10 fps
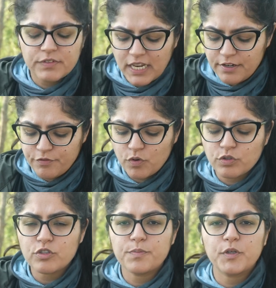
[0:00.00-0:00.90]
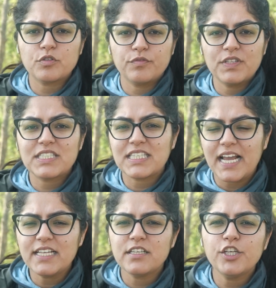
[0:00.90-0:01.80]
Telephotos, because of the
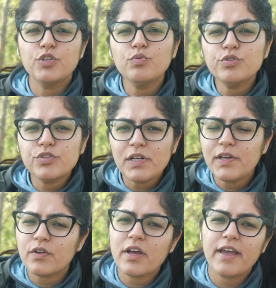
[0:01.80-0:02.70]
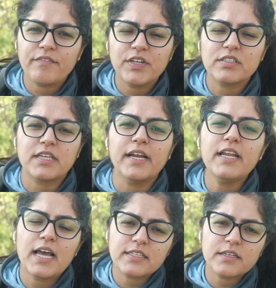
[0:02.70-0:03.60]
size, are usually on a heavier
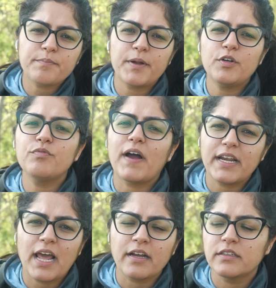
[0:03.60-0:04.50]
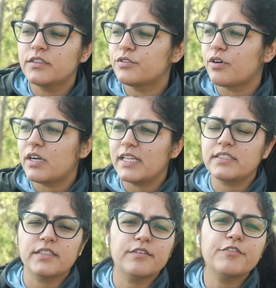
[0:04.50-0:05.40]
side as compared to wide angles or
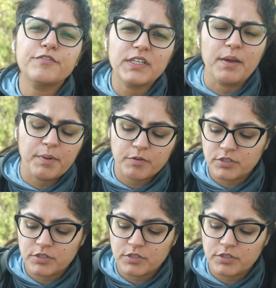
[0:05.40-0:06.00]
let's say a 50mm or